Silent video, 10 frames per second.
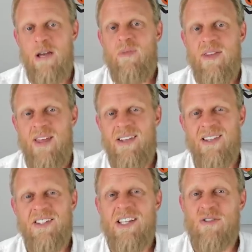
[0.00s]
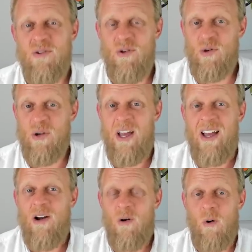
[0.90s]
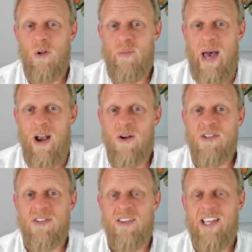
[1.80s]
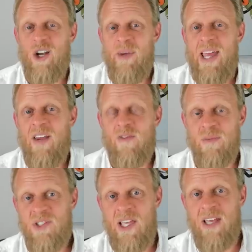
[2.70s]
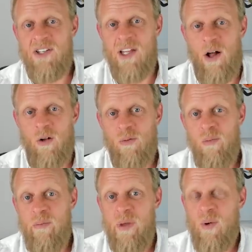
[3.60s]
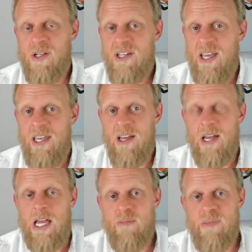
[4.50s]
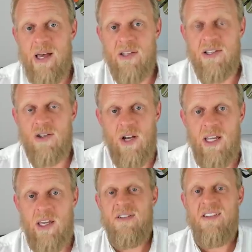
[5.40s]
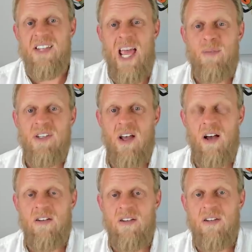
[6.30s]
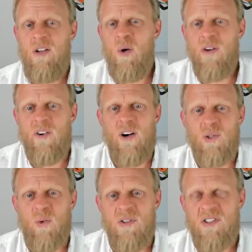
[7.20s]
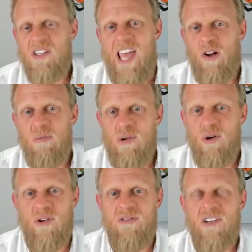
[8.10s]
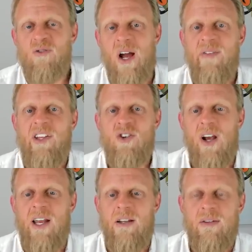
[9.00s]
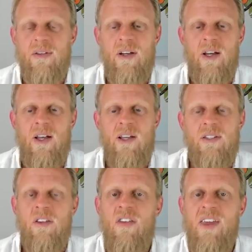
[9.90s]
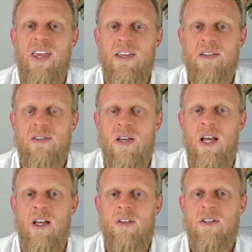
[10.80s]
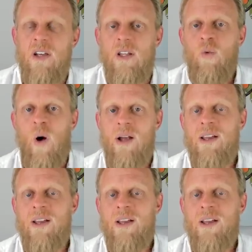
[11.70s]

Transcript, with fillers: but that doesn't include all the batteries that they're going to be getting from CATL, BYD, Panasonic, Samsung, and whoever else wants to get on board the gravy train. So the thing is, there's only one